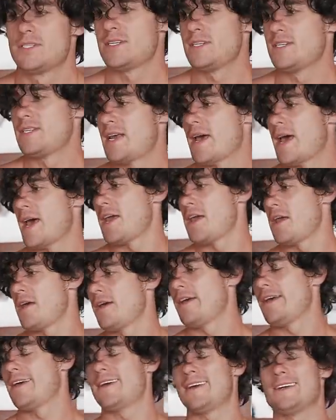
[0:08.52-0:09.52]
Today,
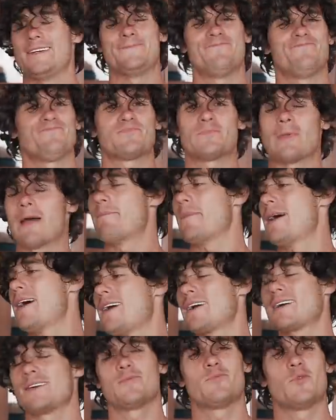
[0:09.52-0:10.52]

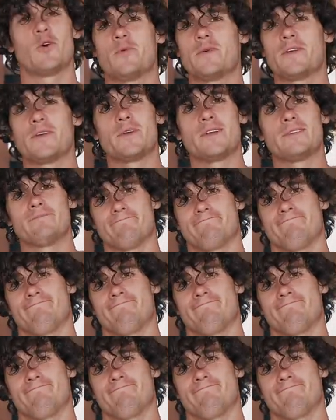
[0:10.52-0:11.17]
Mark, what are we doing?